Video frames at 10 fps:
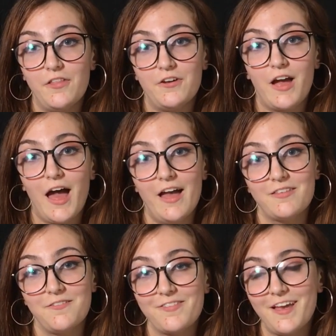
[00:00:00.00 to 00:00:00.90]
other guys,
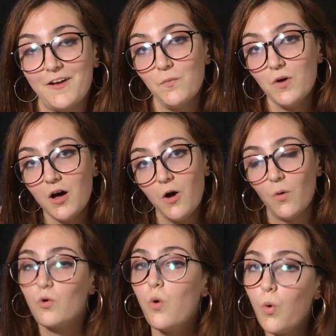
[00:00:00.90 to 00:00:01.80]
and it's like,
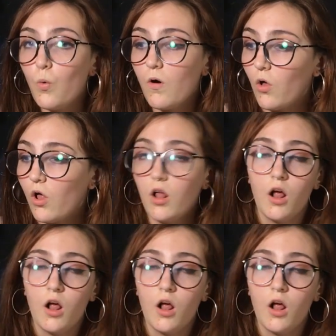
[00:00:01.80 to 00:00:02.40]
whoa, cool.